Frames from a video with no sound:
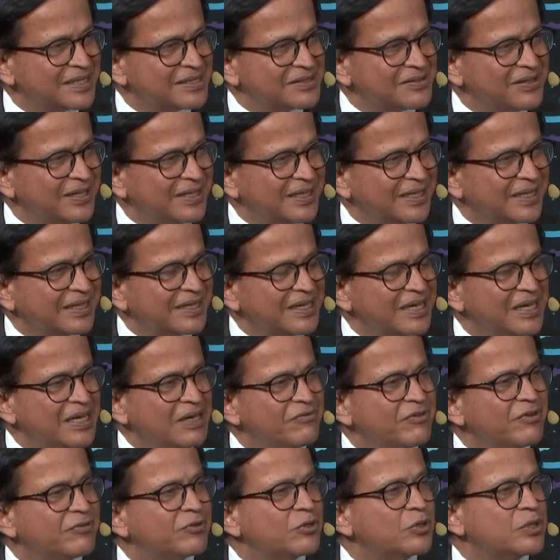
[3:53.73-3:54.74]
So I think
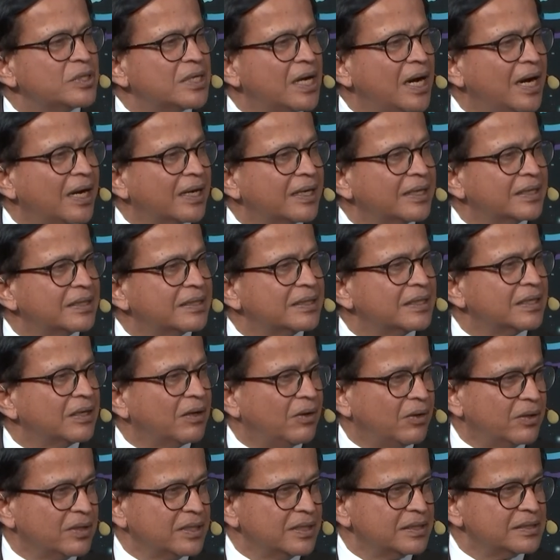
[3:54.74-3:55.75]
we have to target the
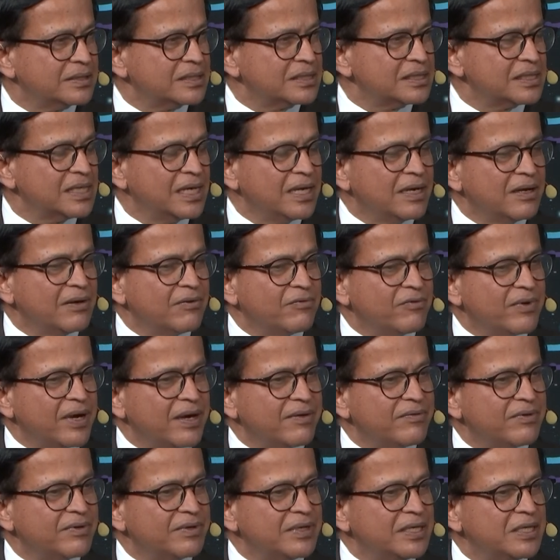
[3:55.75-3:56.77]
audience
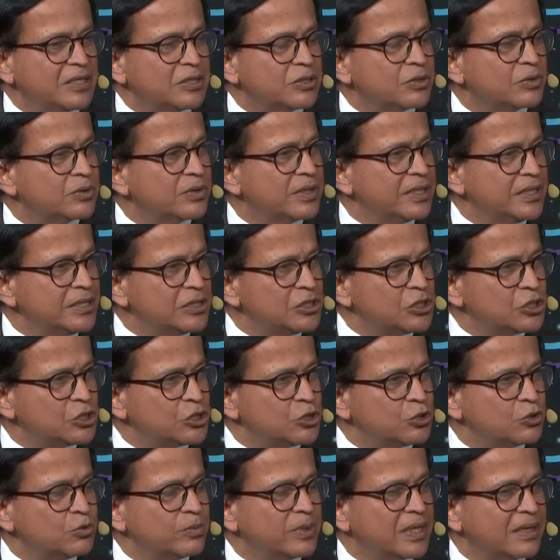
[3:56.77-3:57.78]
where we need to
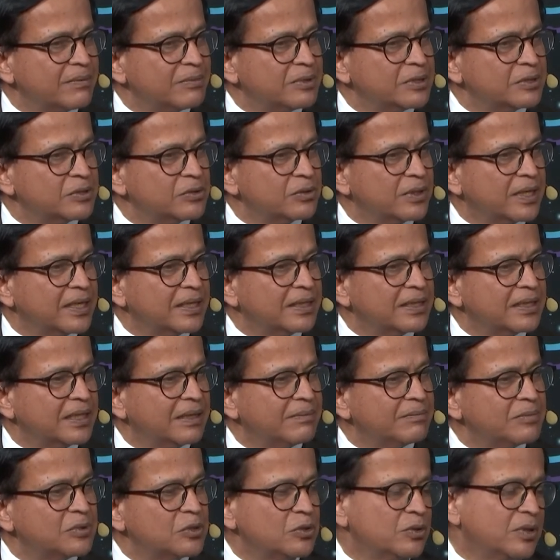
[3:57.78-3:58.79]
reach to be able to get
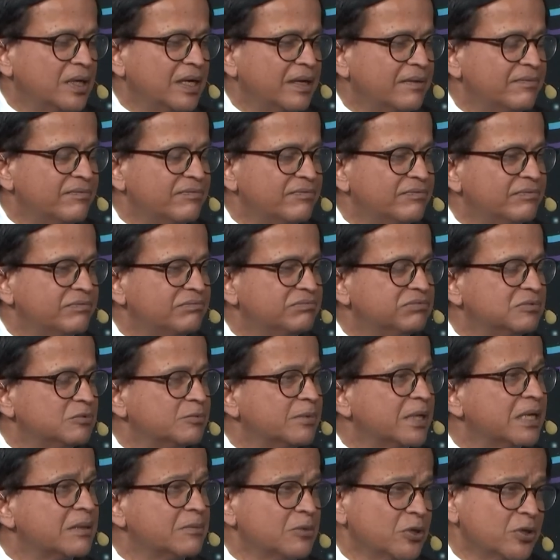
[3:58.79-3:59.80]
them to have
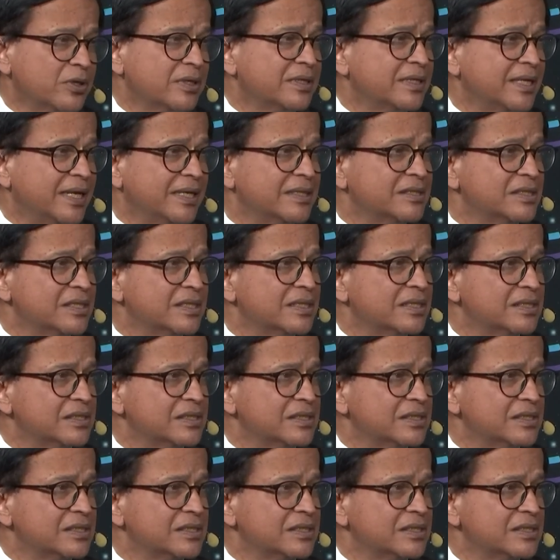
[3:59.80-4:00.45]
make more intelligent